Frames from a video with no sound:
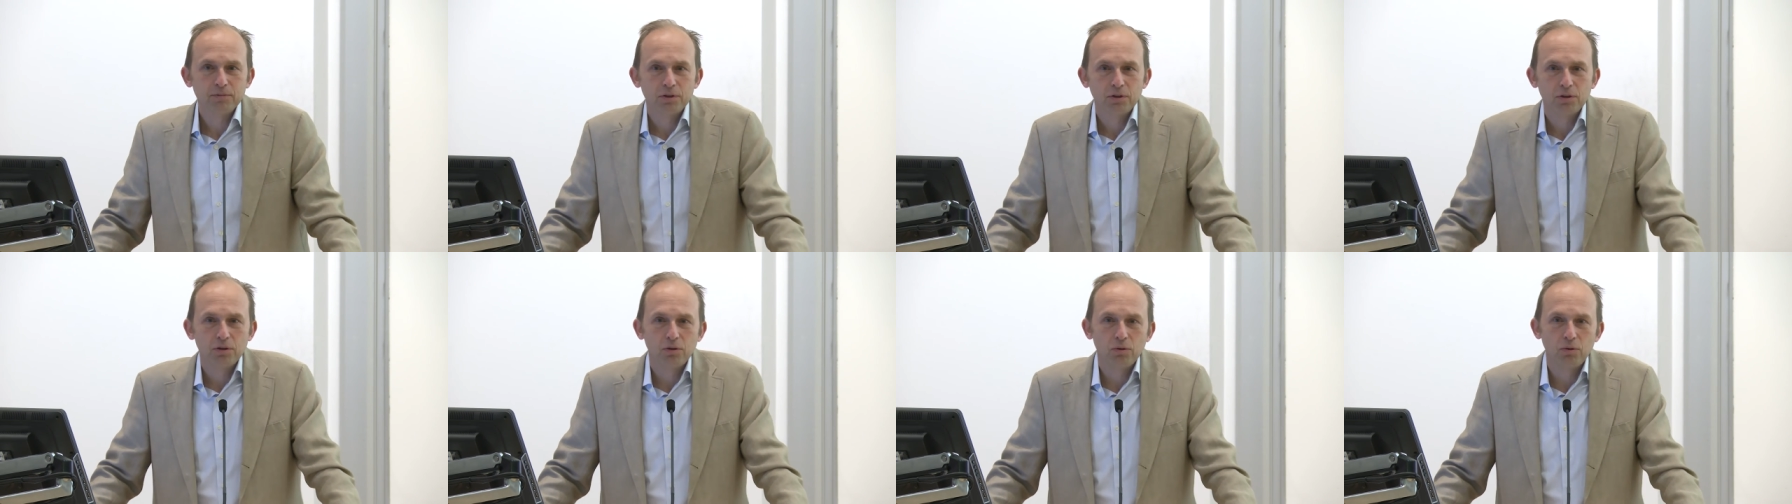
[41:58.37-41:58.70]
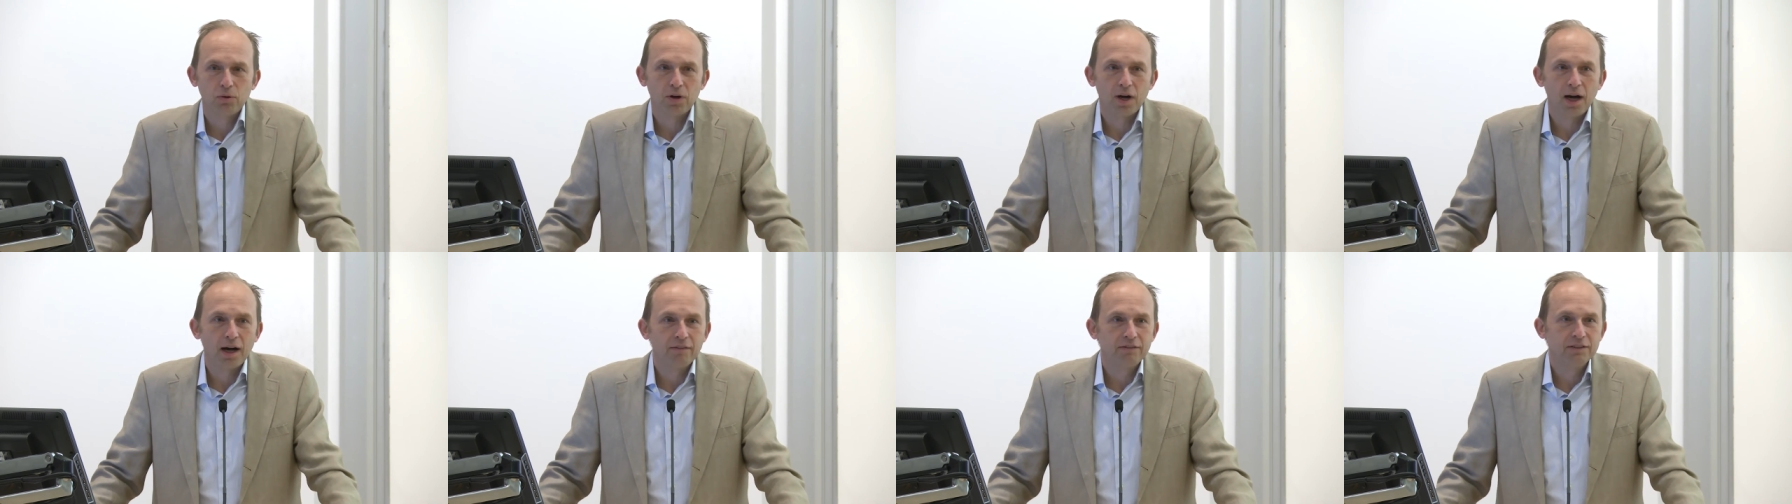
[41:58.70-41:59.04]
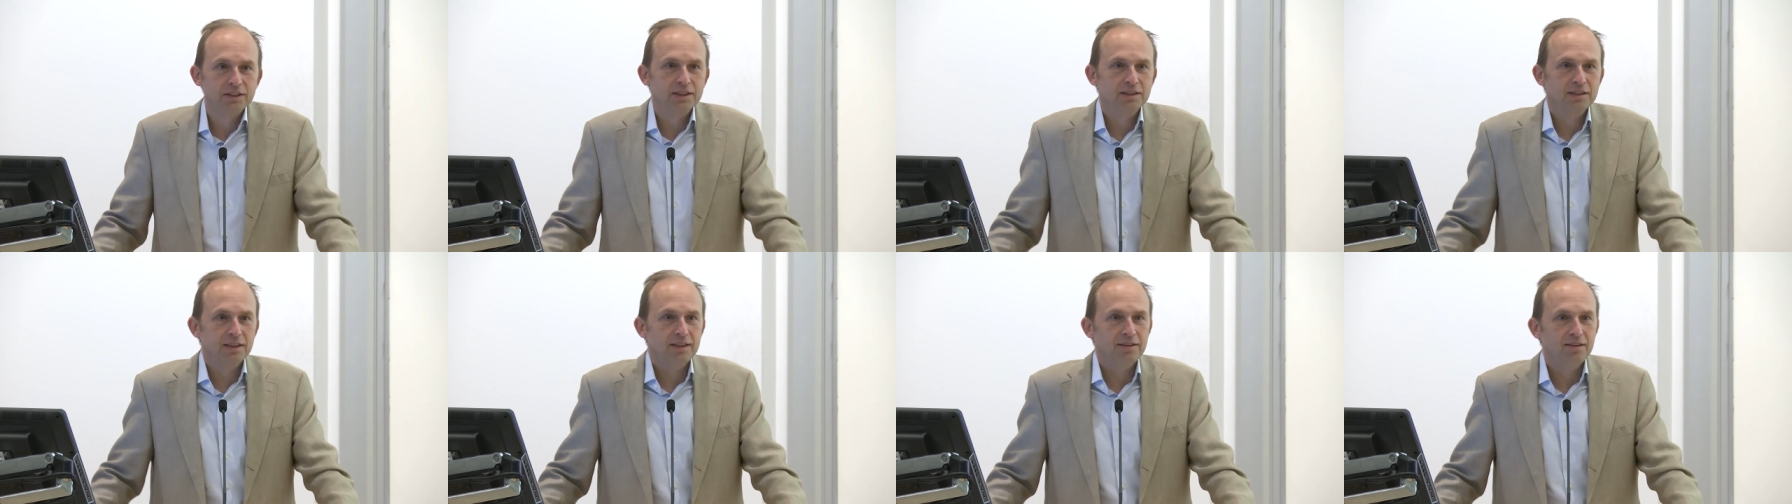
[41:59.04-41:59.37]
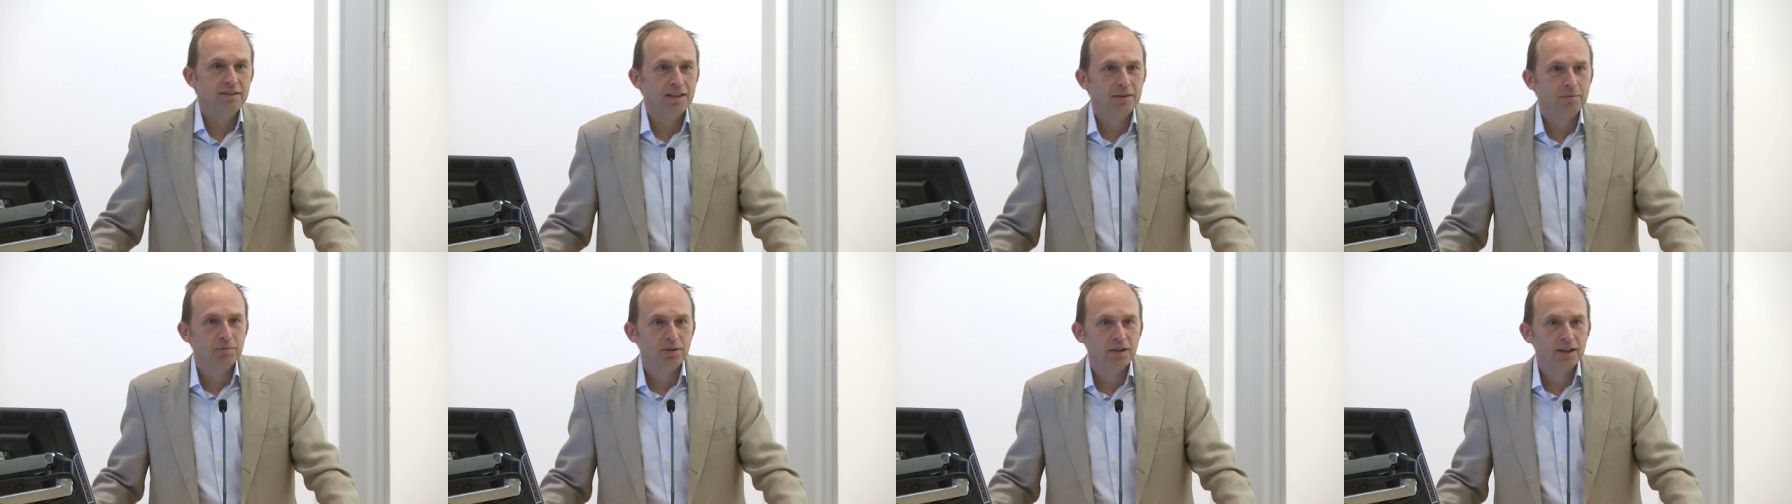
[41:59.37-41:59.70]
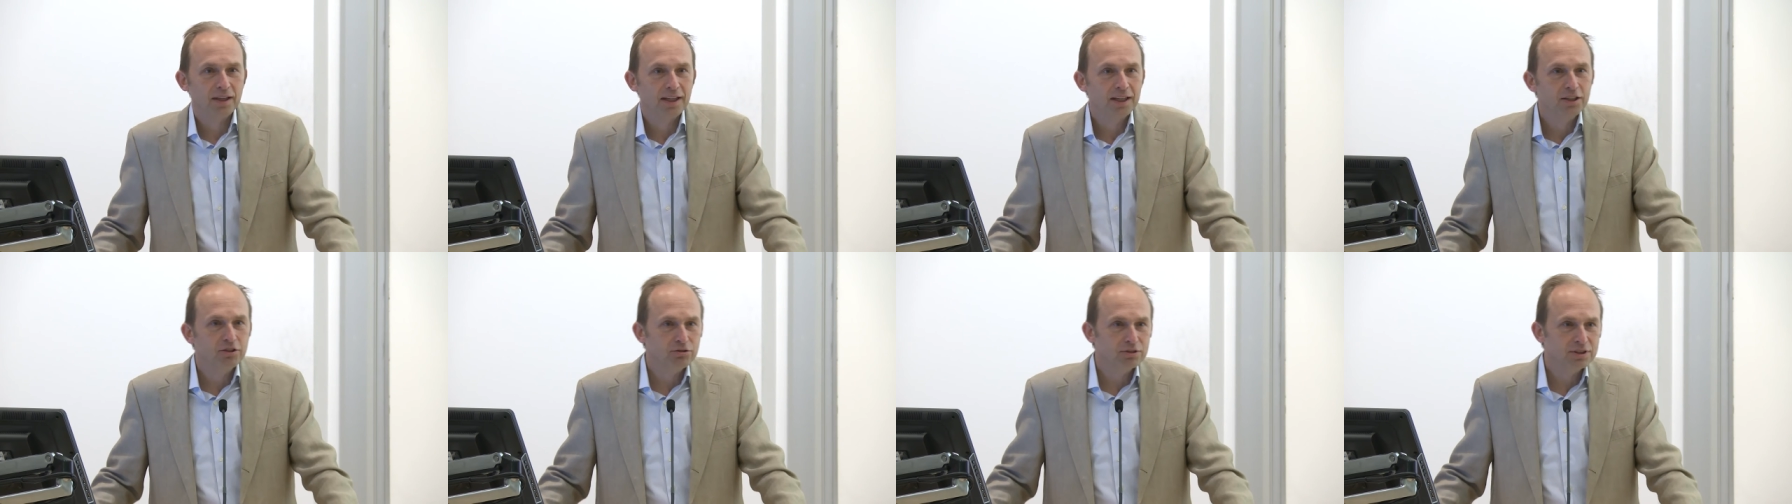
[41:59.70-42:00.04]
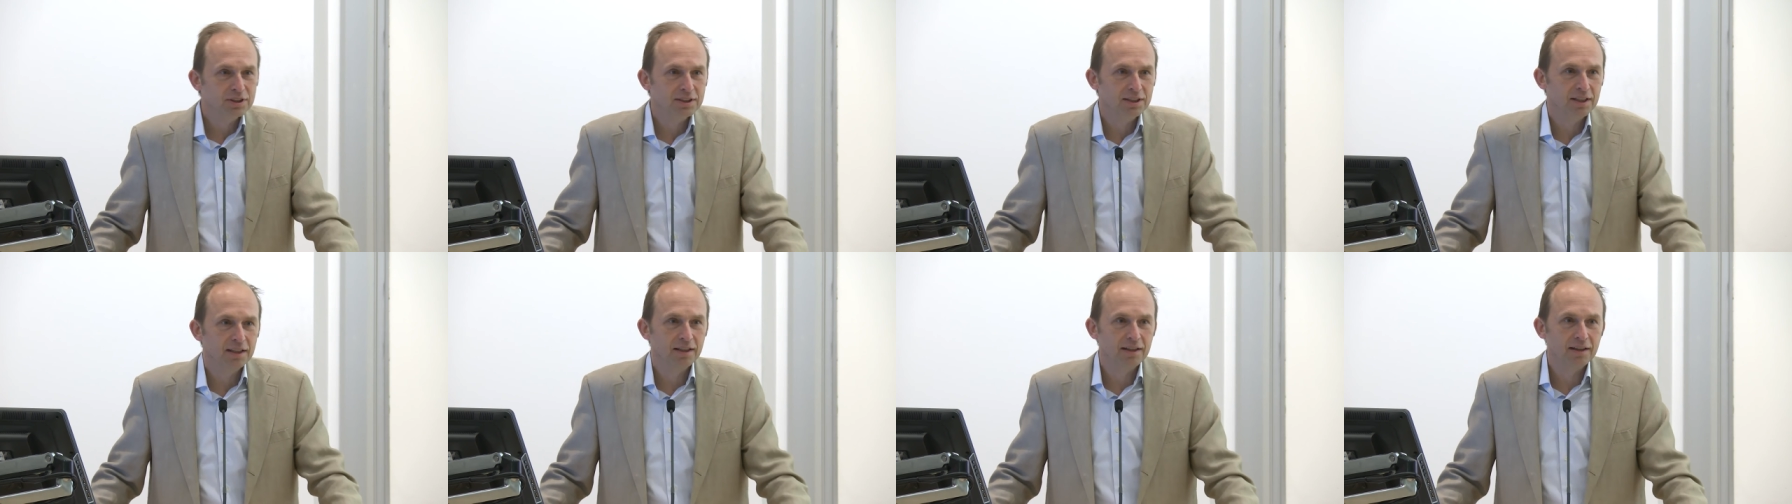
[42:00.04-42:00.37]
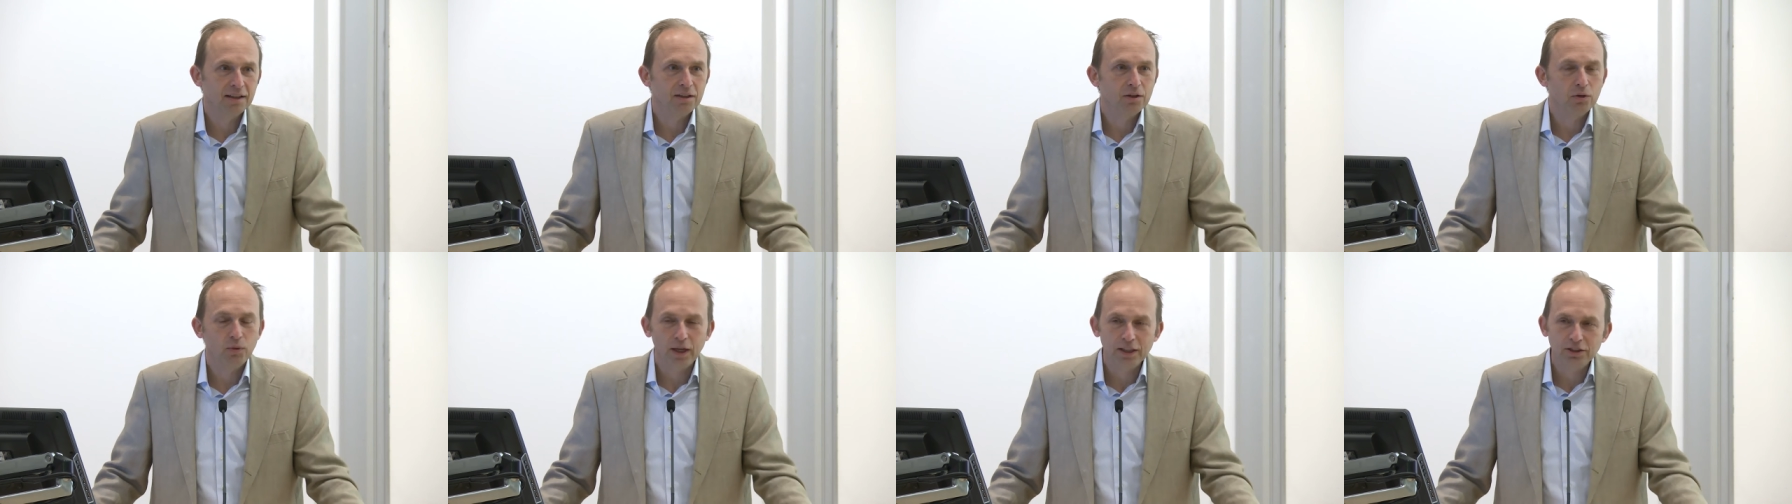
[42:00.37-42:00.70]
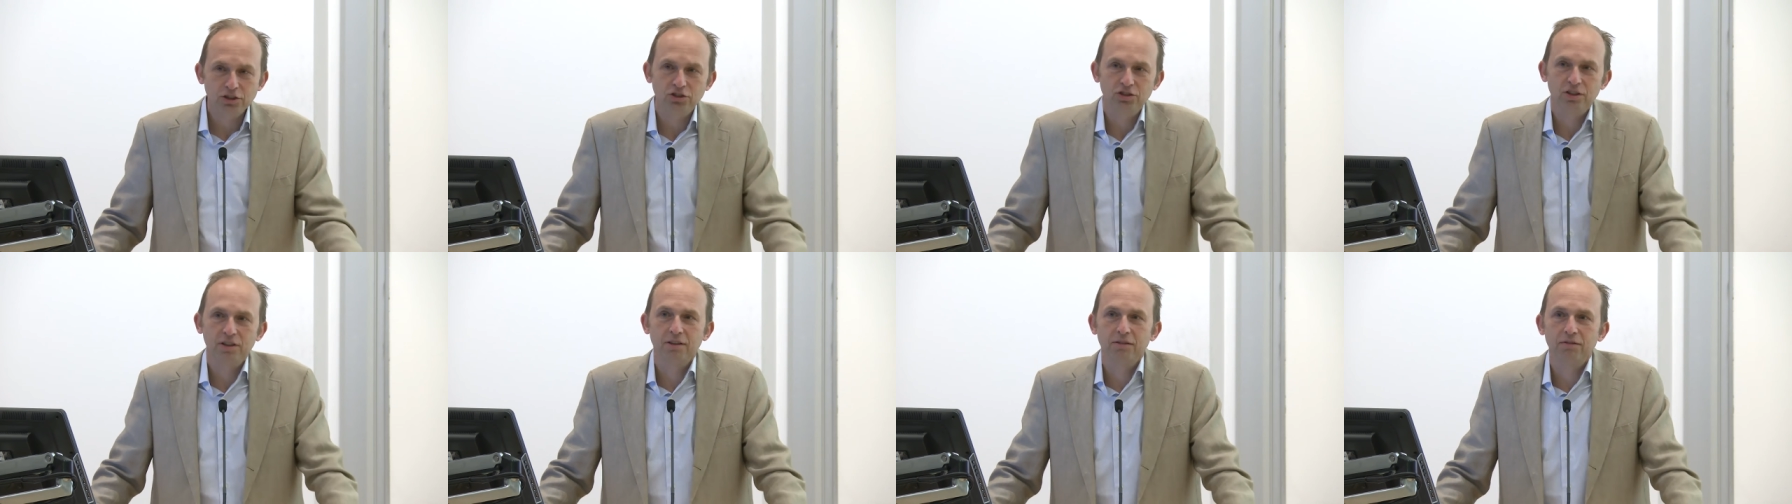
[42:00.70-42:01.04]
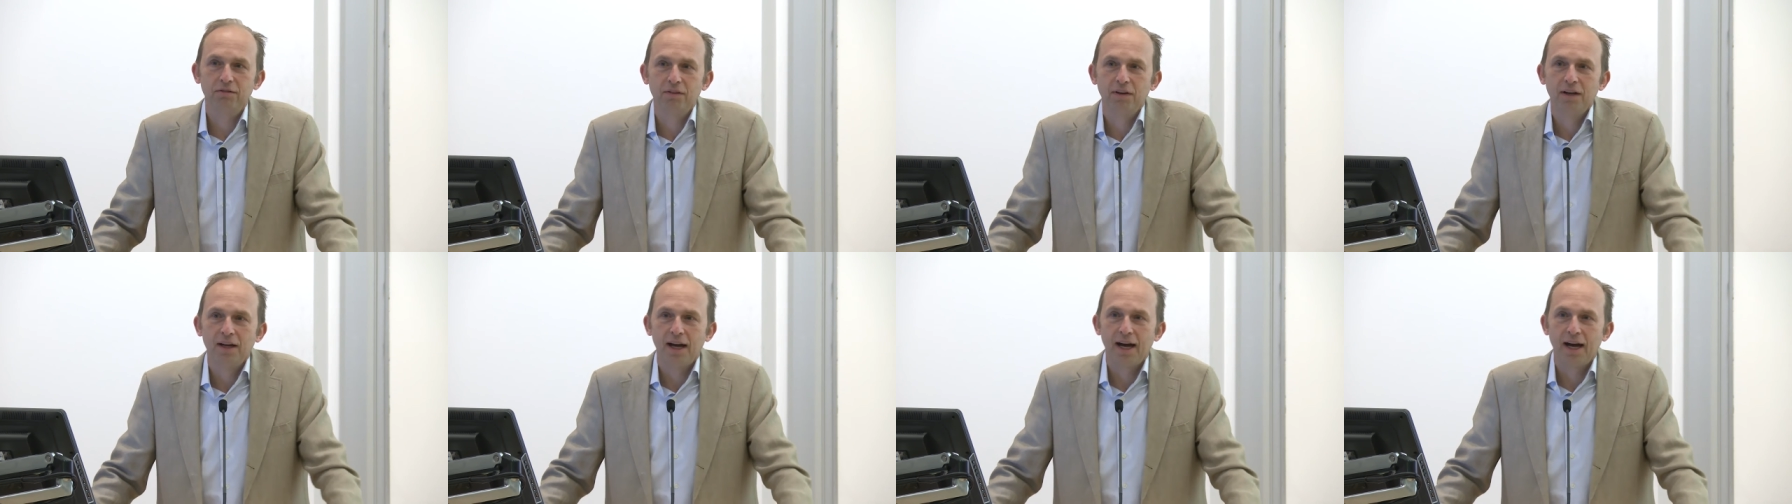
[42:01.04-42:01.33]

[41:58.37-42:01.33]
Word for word: who were obviously deeply interested in the question of